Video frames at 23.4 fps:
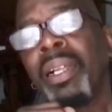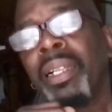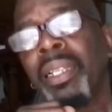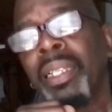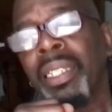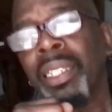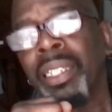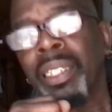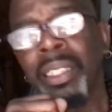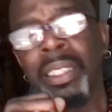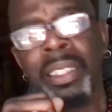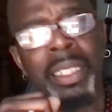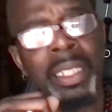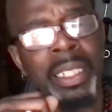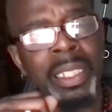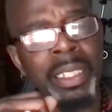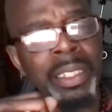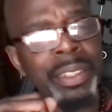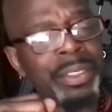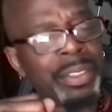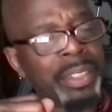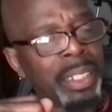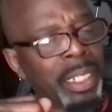
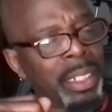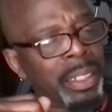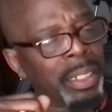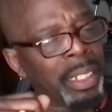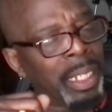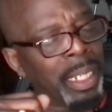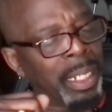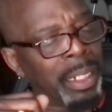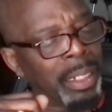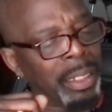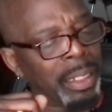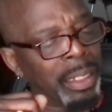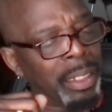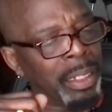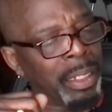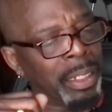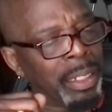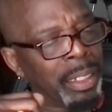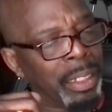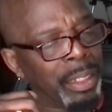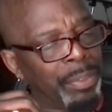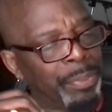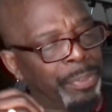He said that
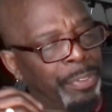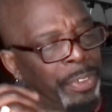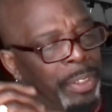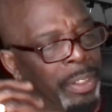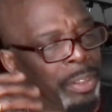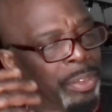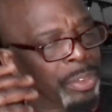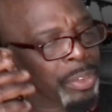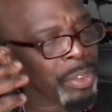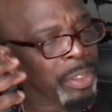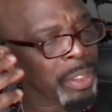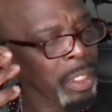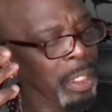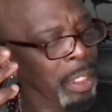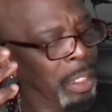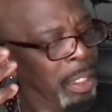he feels